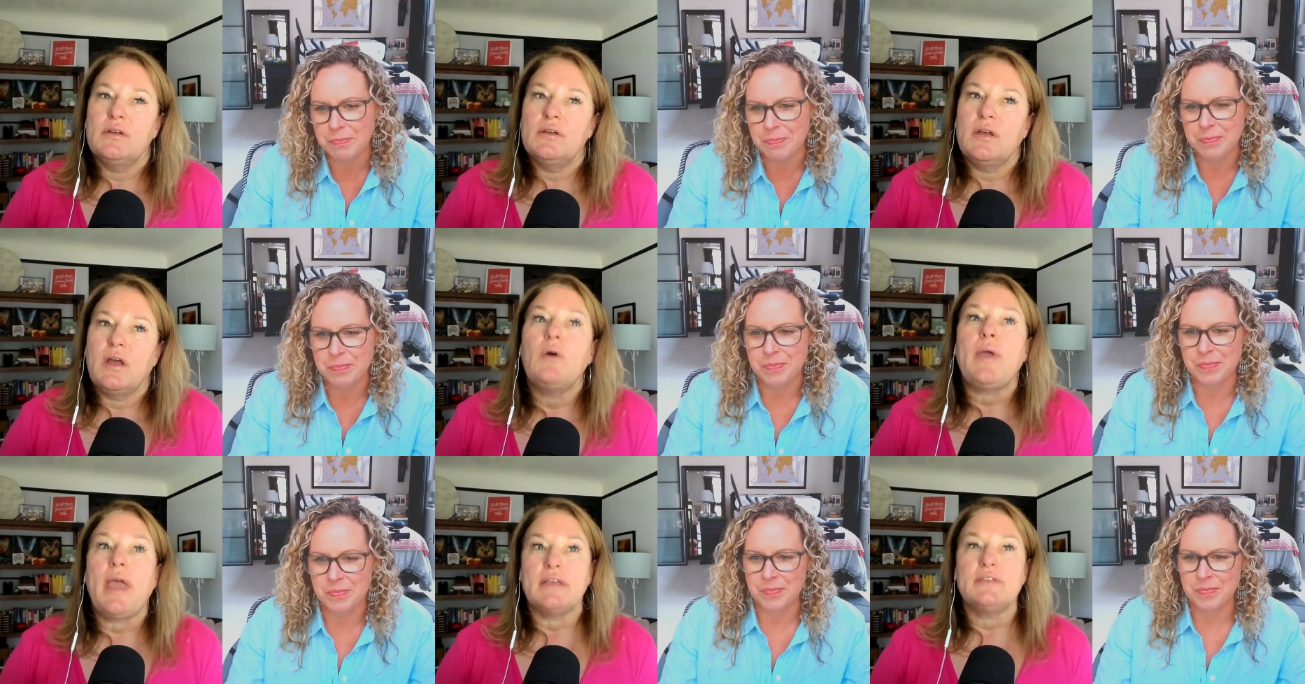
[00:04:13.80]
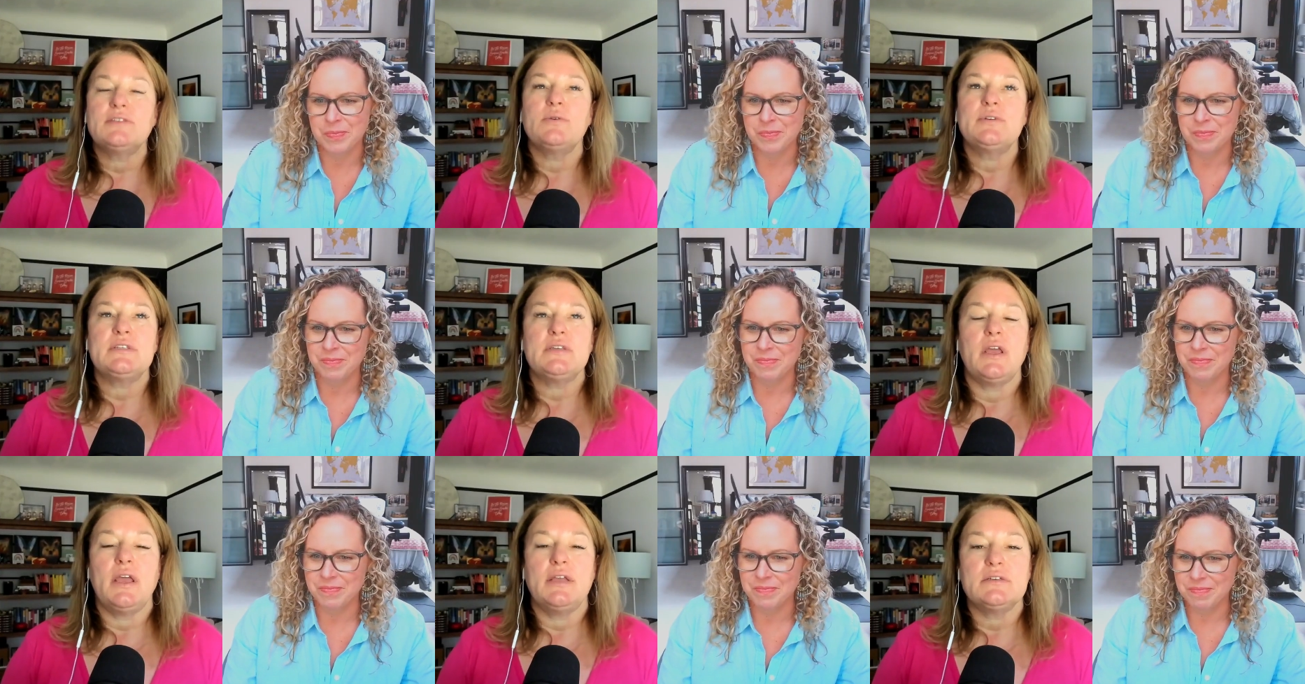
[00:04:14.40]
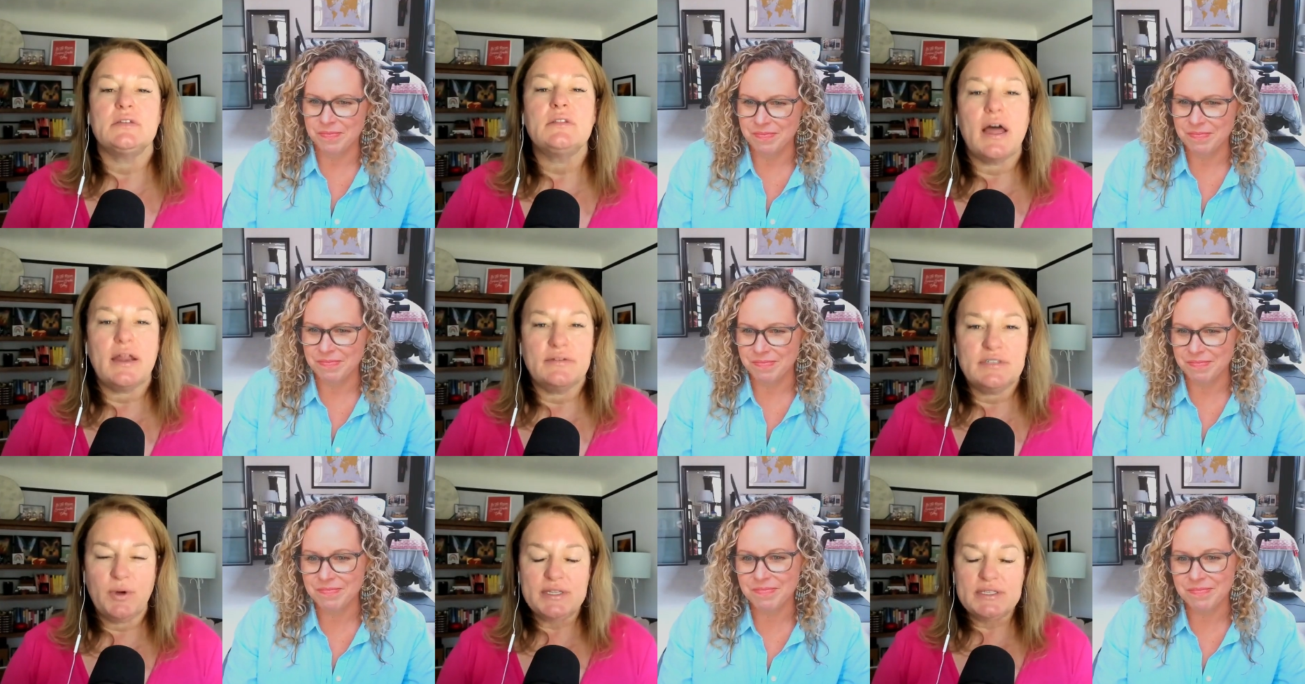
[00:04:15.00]
Speaker 1: Okay, so it's it's a lot of
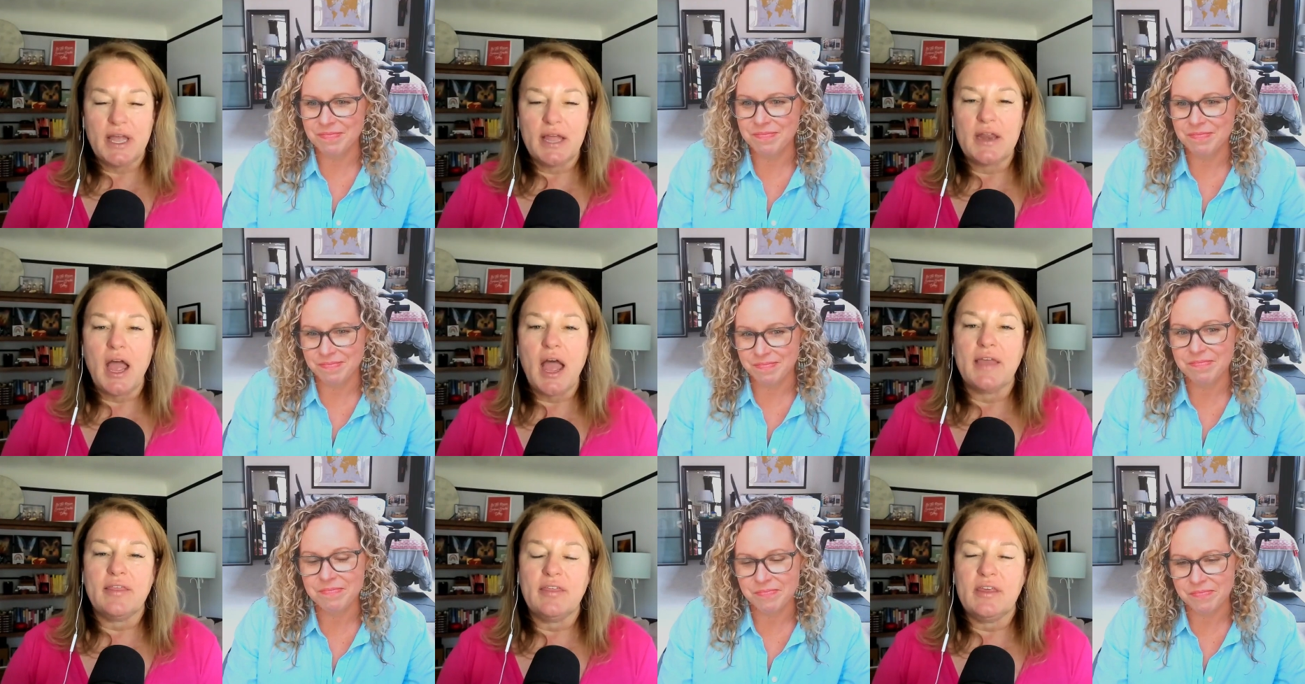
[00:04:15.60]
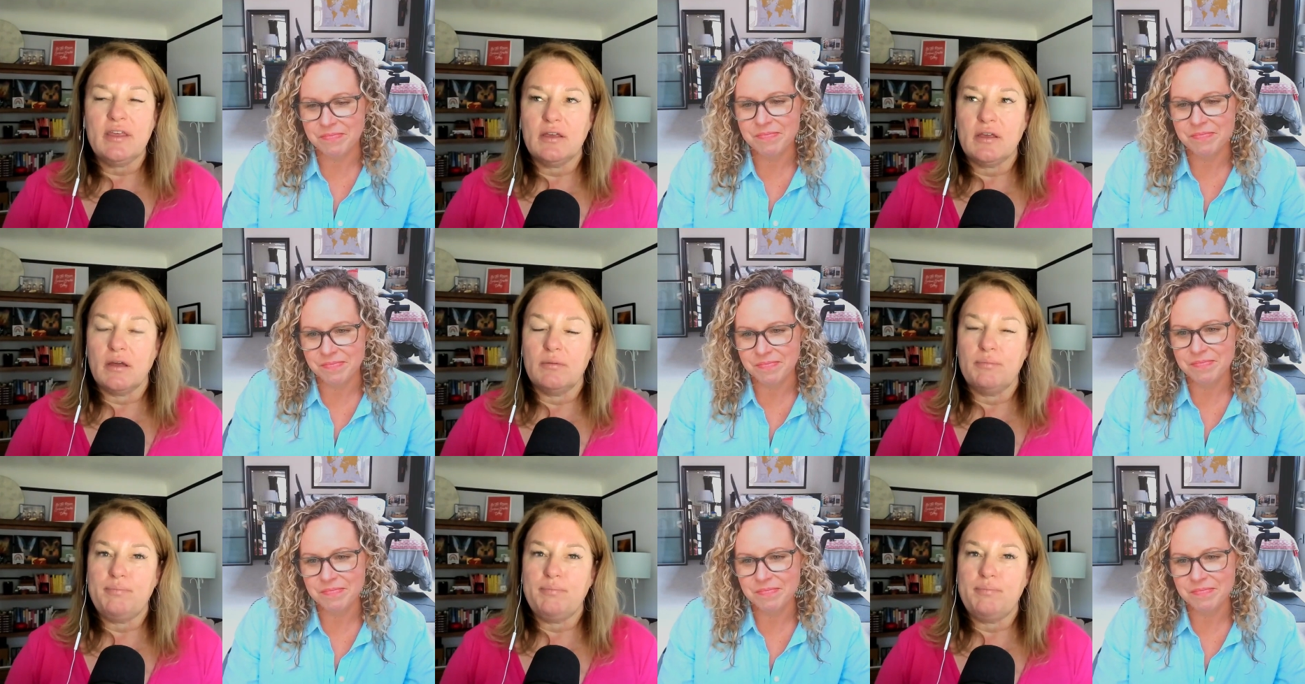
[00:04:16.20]
touch points, and I think